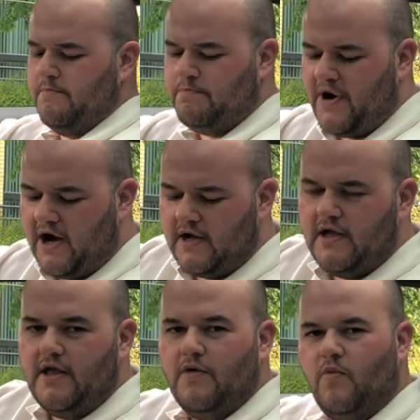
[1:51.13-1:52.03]
But
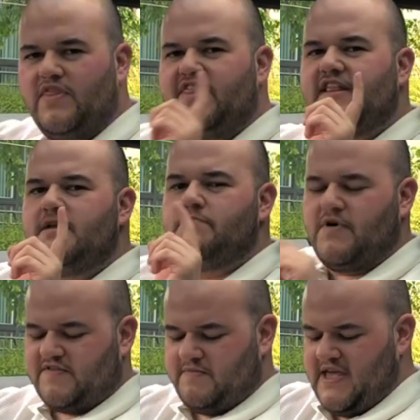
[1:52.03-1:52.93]
one thing that
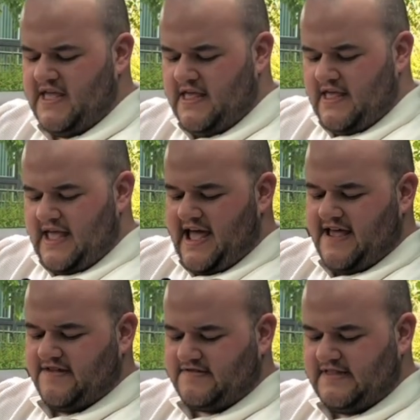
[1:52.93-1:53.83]
bugs me
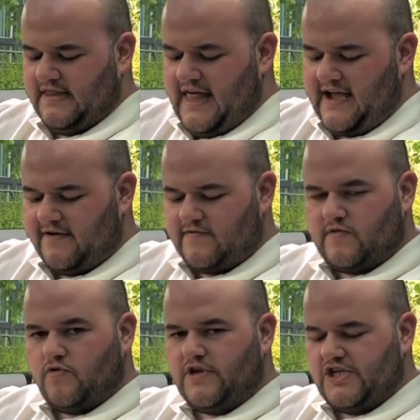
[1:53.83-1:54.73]
is the lack of
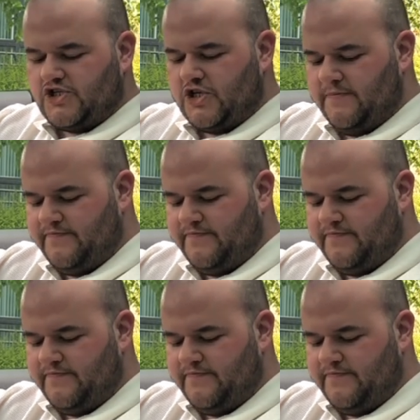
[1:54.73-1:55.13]
storage.